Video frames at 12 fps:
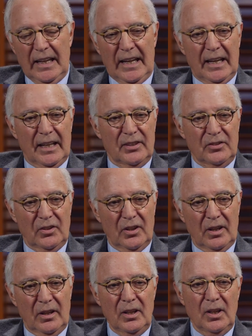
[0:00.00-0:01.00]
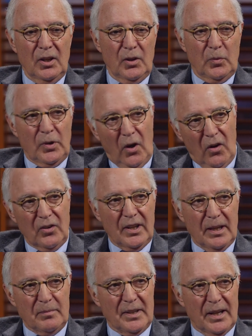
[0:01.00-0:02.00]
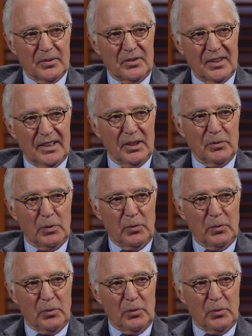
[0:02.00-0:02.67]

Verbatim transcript: and uh, we all came down together.